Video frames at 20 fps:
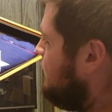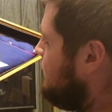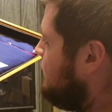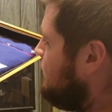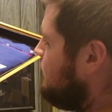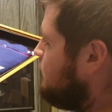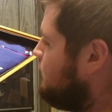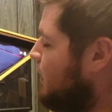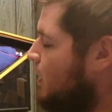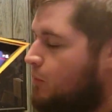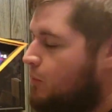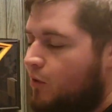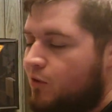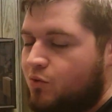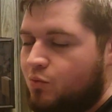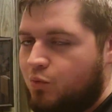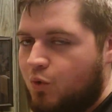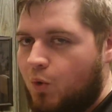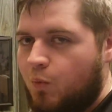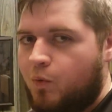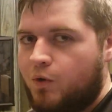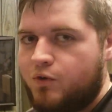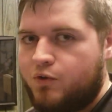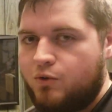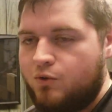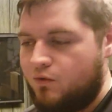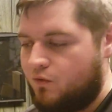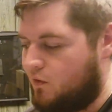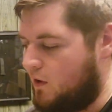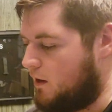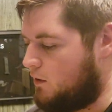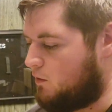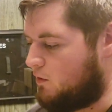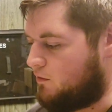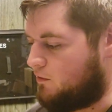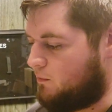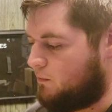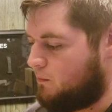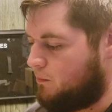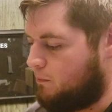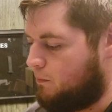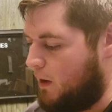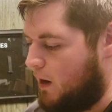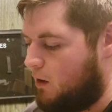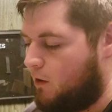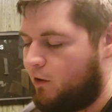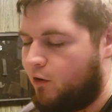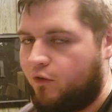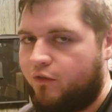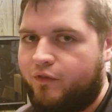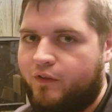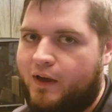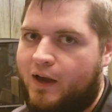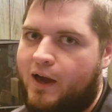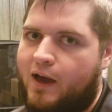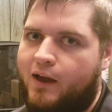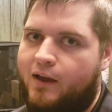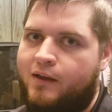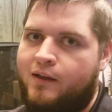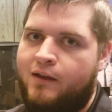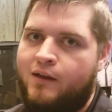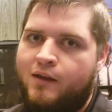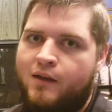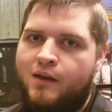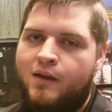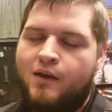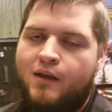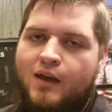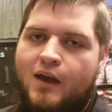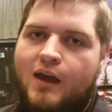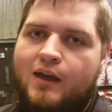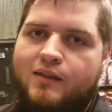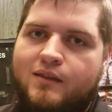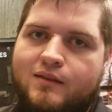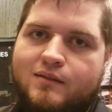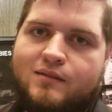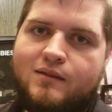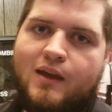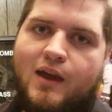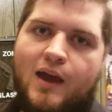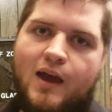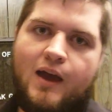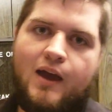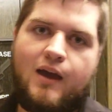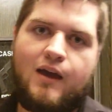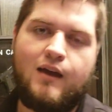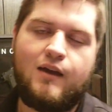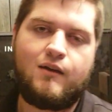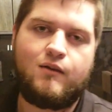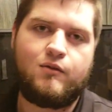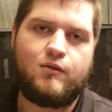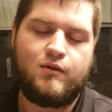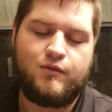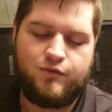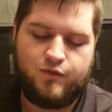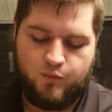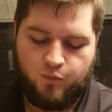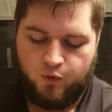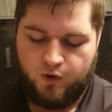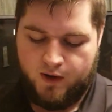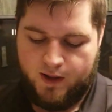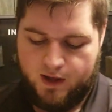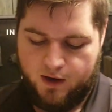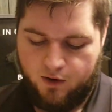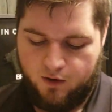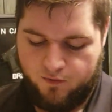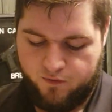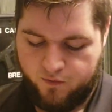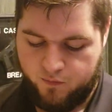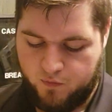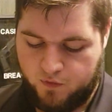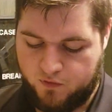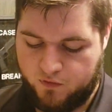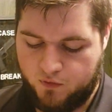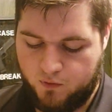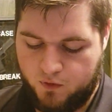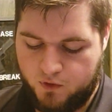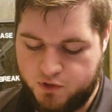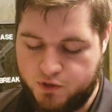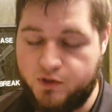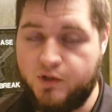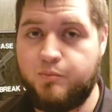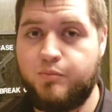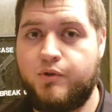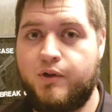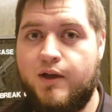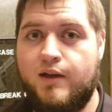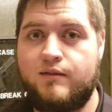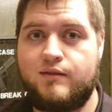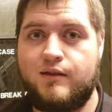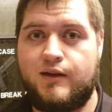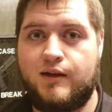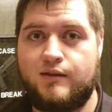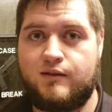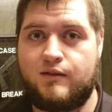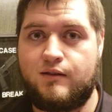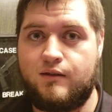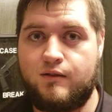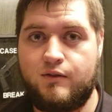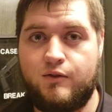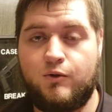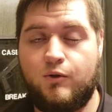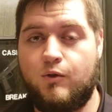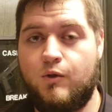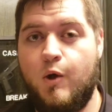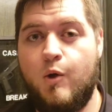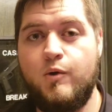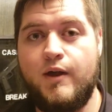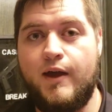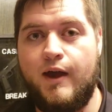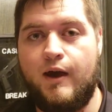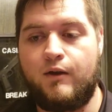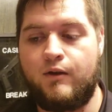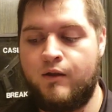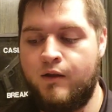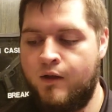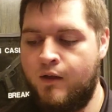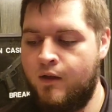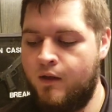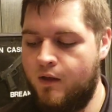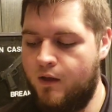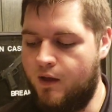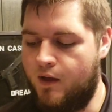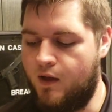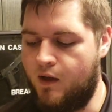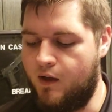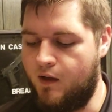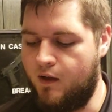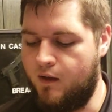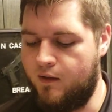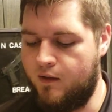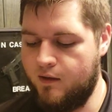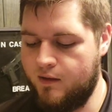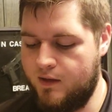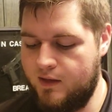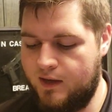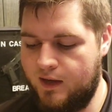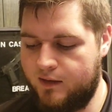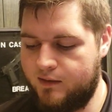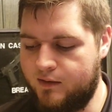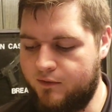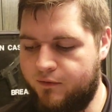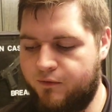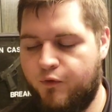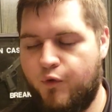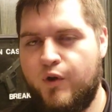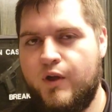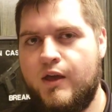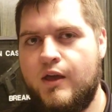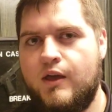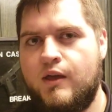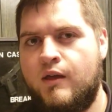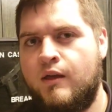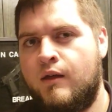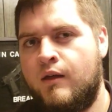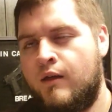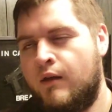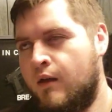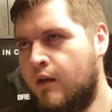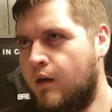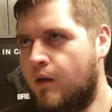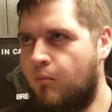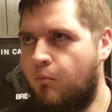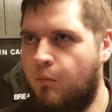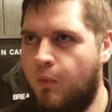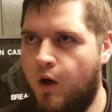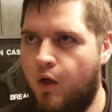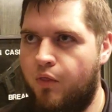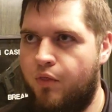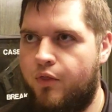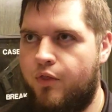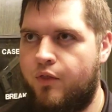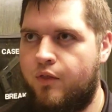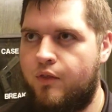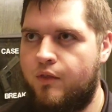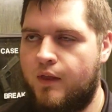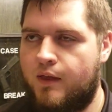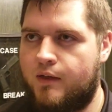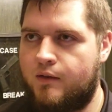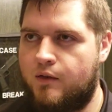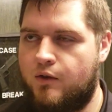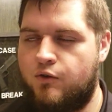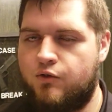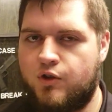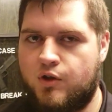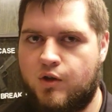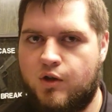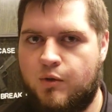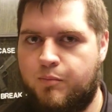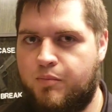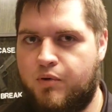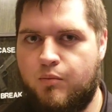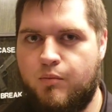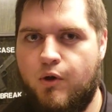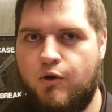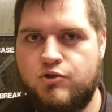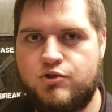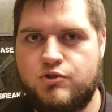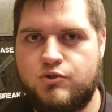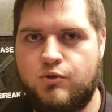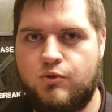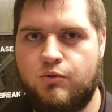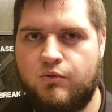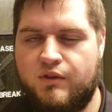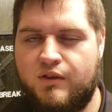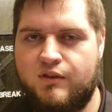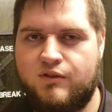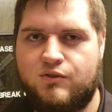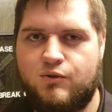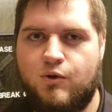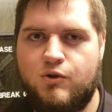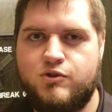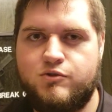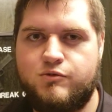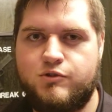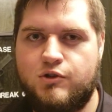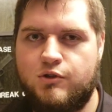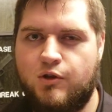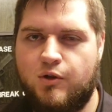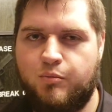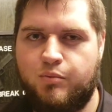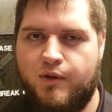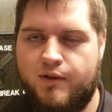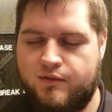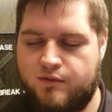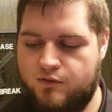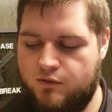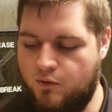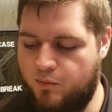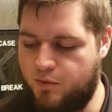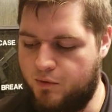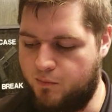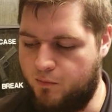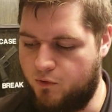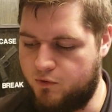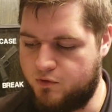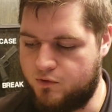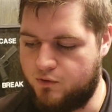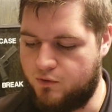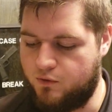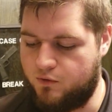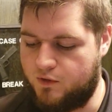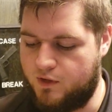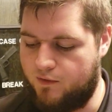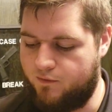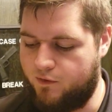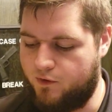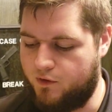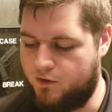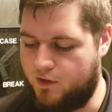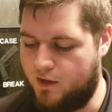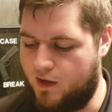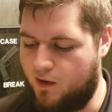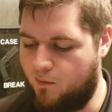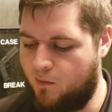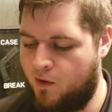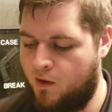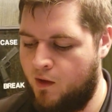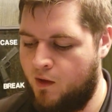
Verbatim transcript: Your grandpa's World War II veteran burial flag. And this guy, from what I heard from the storage unit place, I got the little lowdown, uh, he got the free month, like there's like promotional, the storage unit places do promotional stuff all the time